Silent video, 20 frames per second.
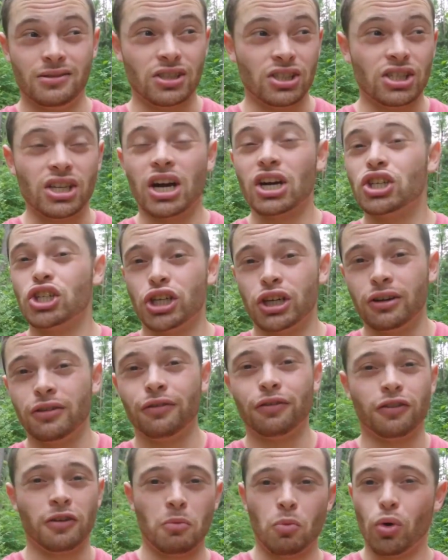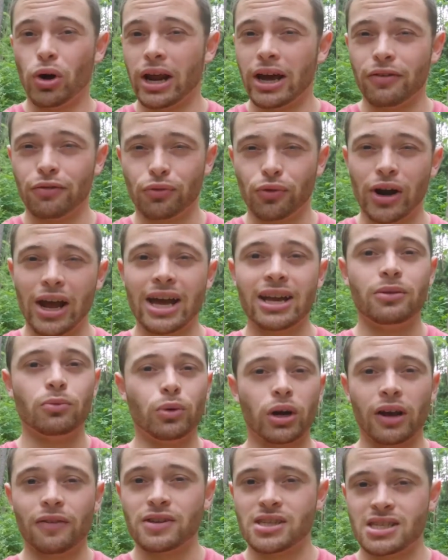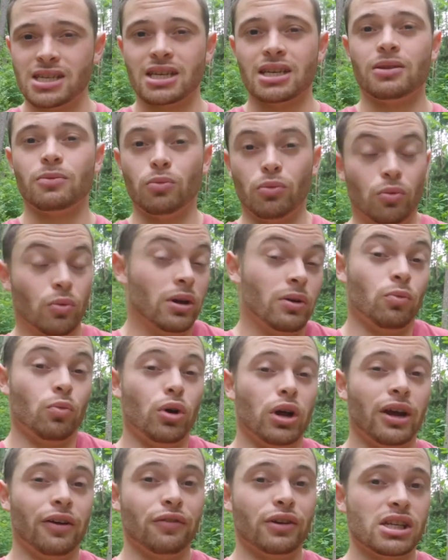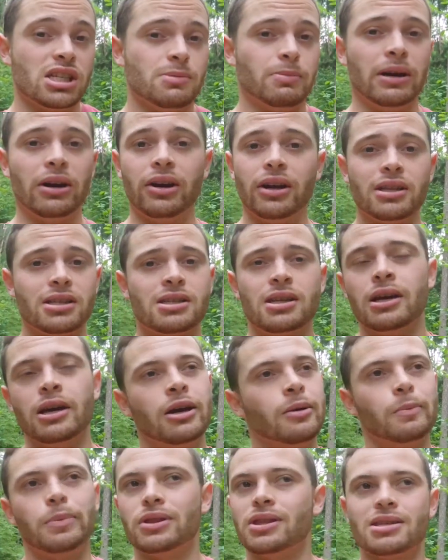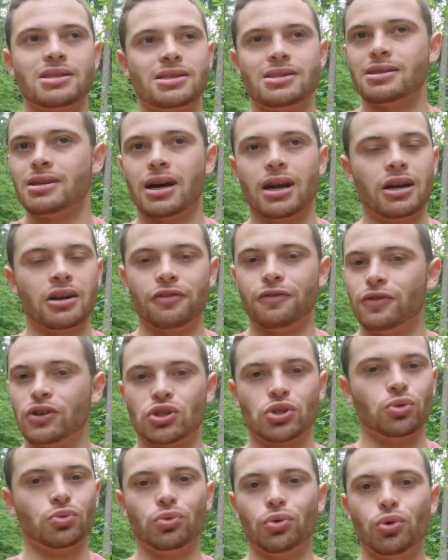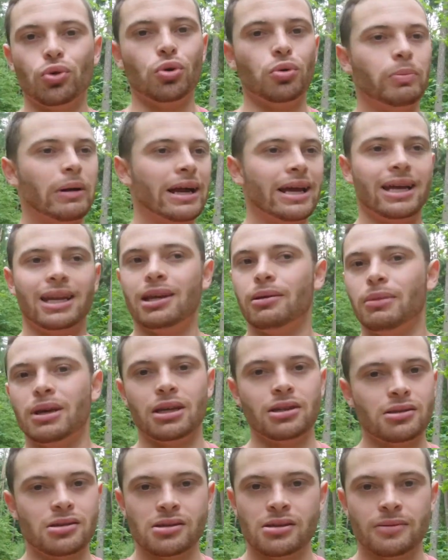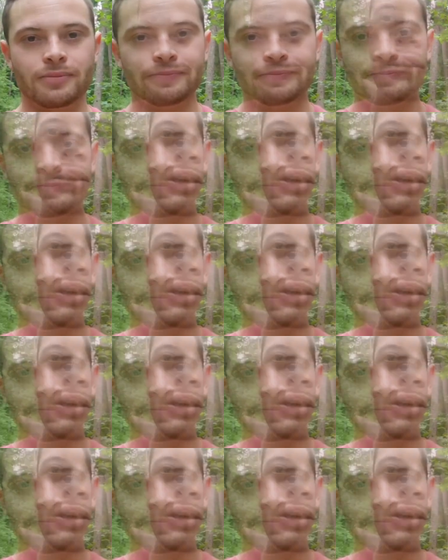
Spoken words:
deduction from what I've read and what I've seen and what I've experienced, but this is not an official rule by any means.